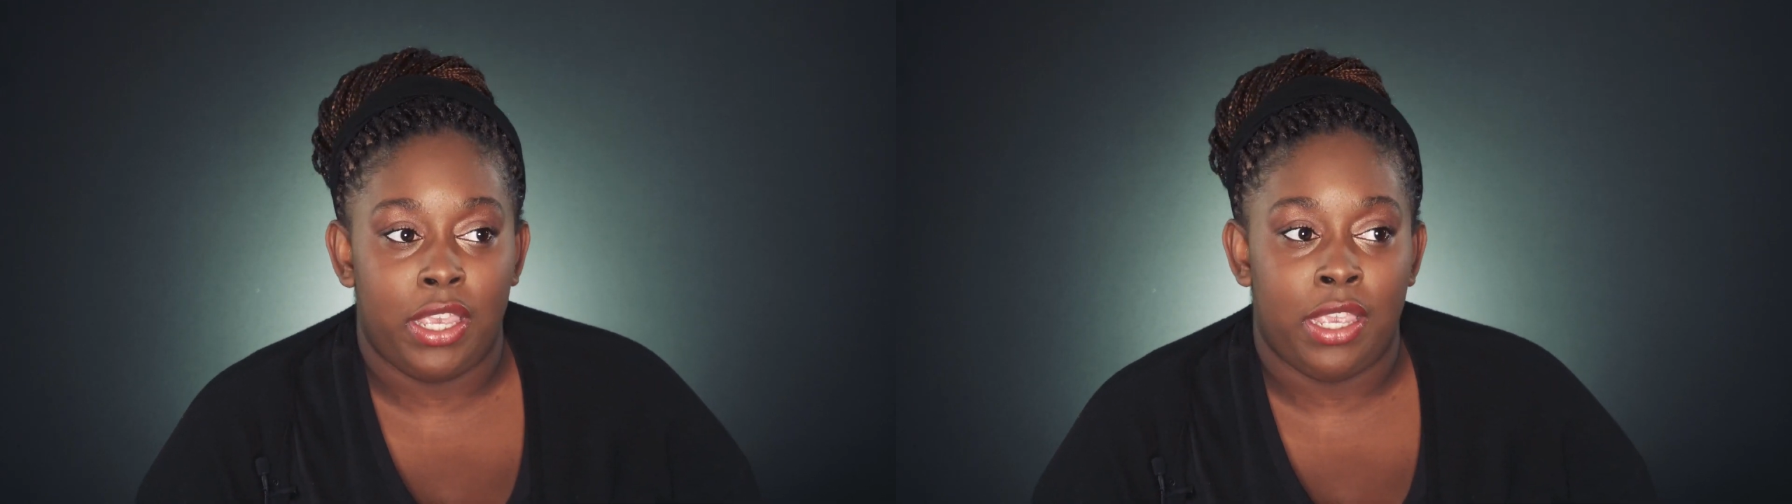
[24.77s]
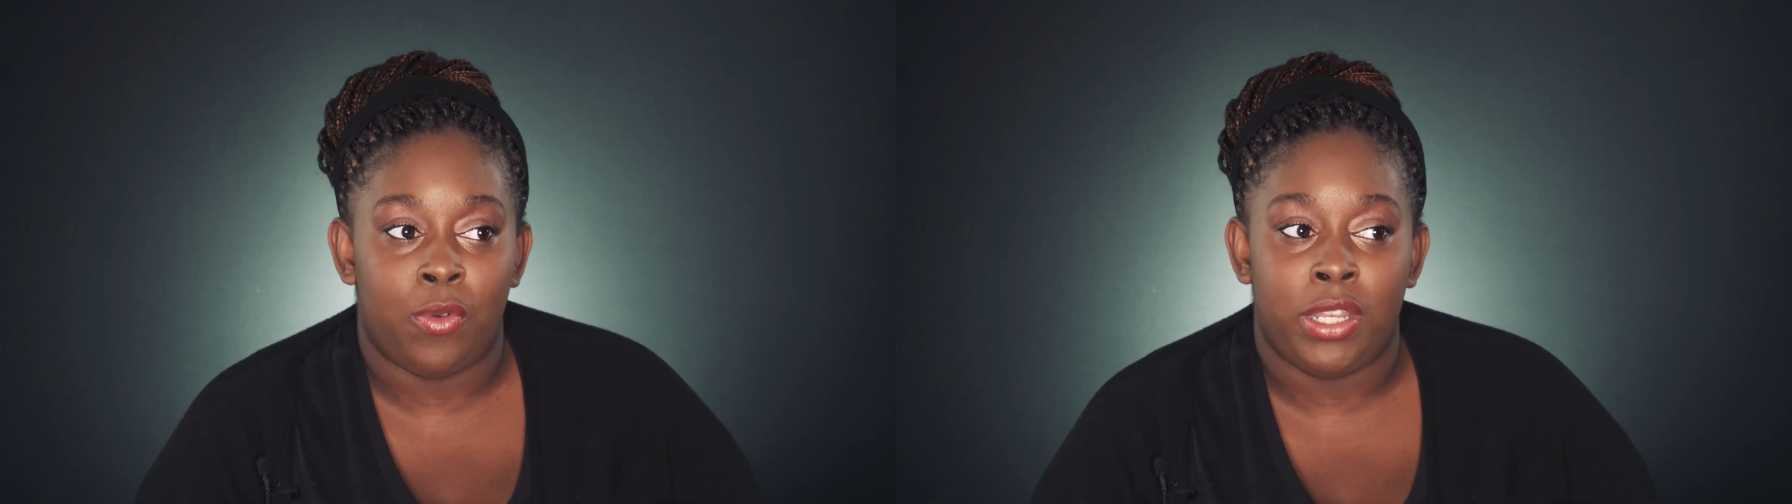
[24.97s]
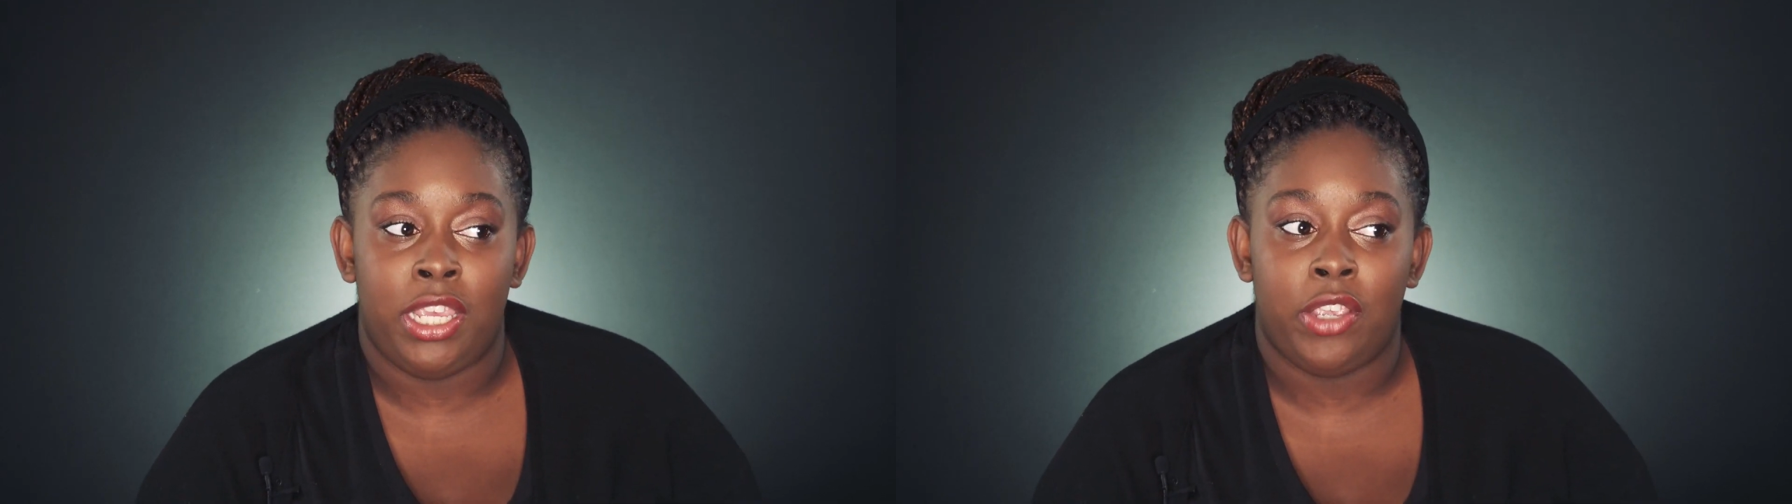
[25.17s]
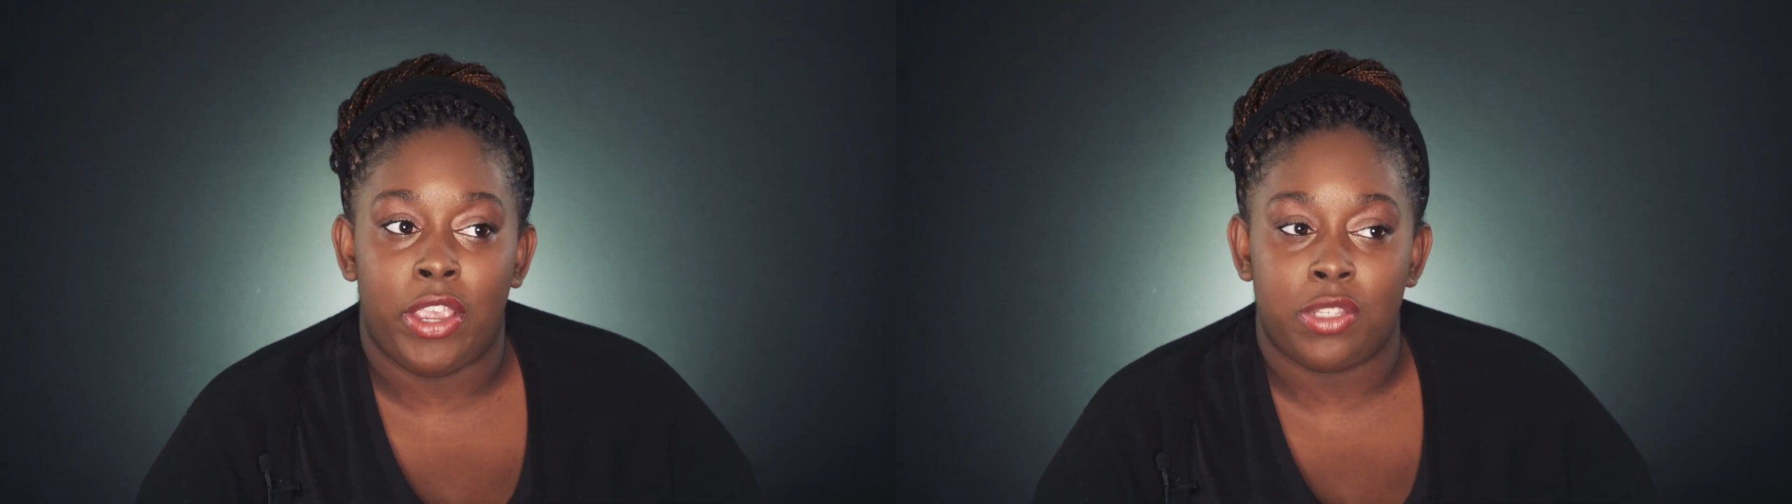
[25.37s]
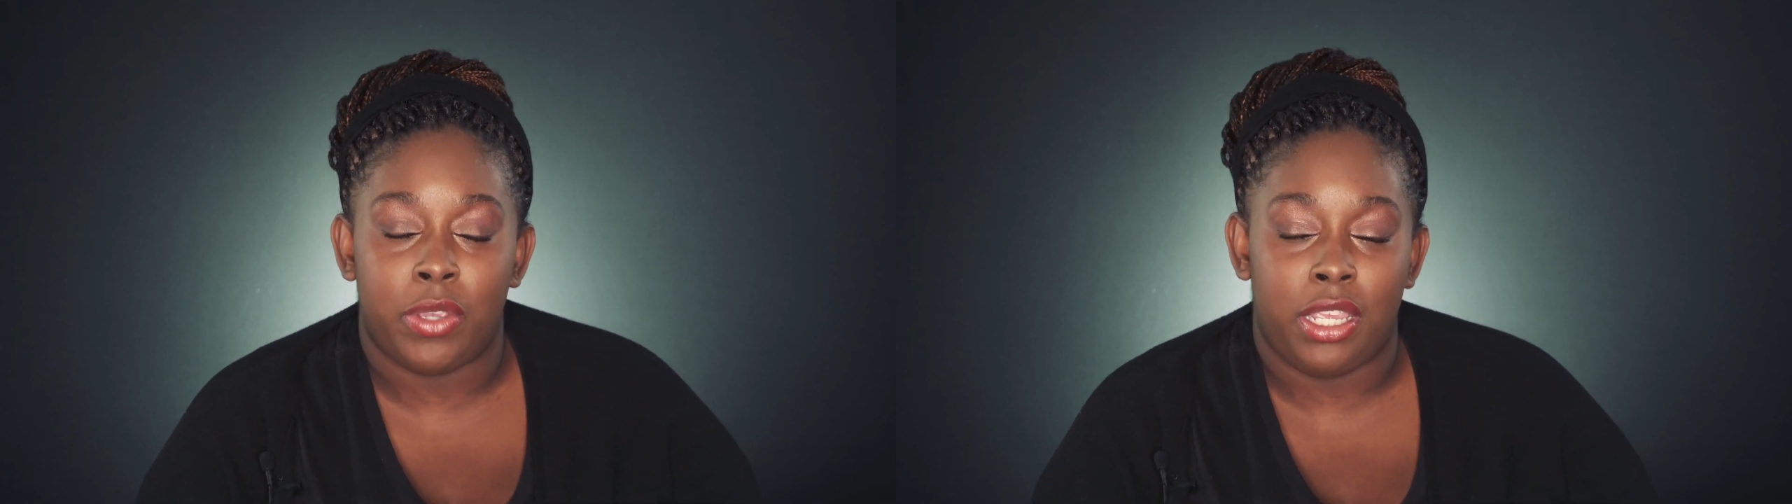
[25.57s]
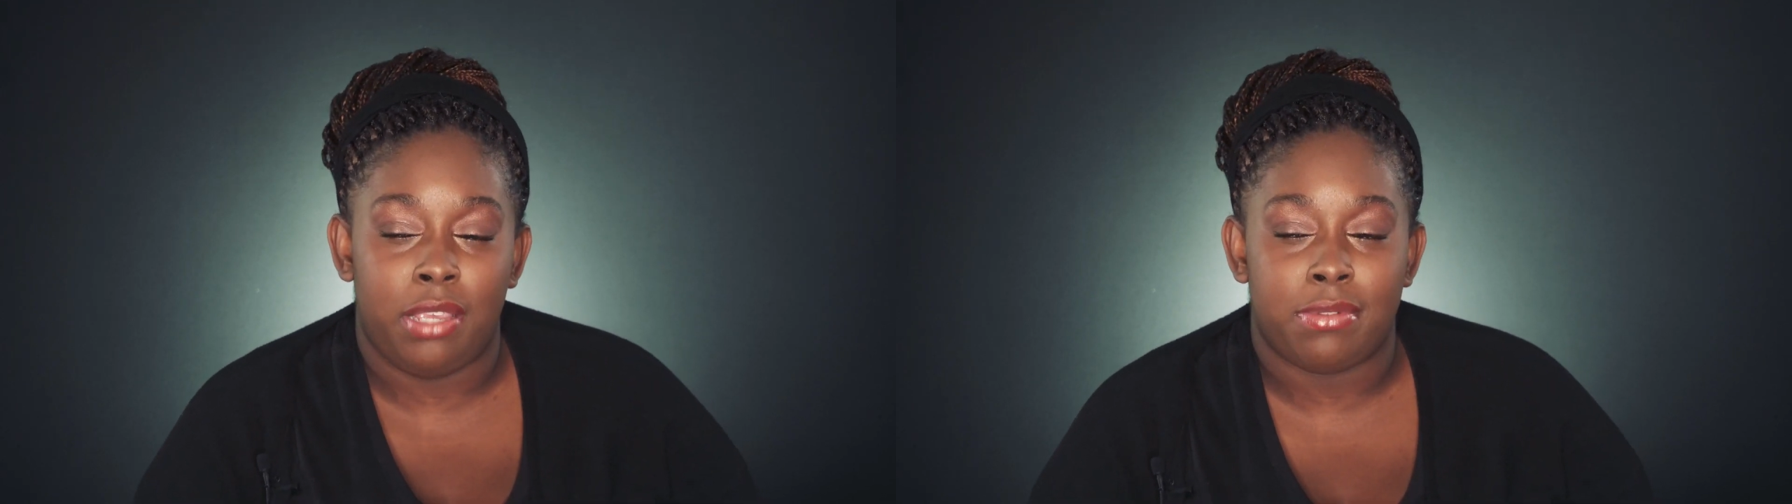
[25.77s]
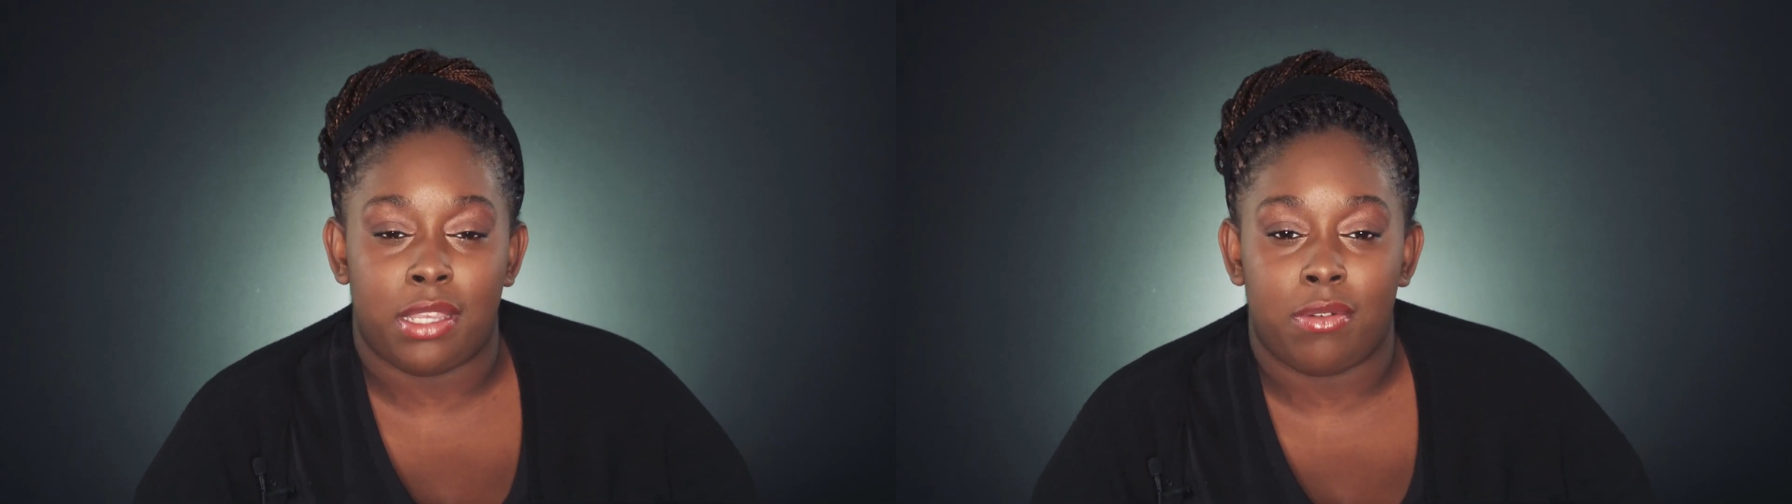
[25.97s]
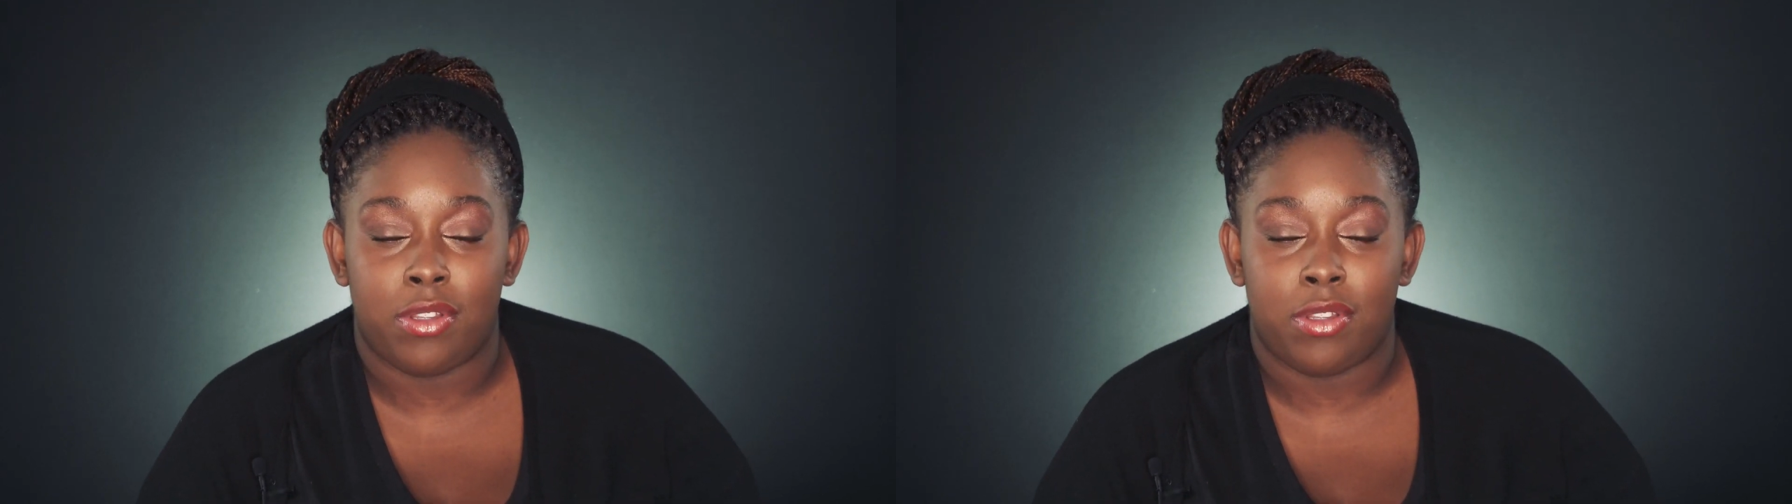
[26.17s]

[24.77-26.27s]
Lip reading: and when he graduated, he was like,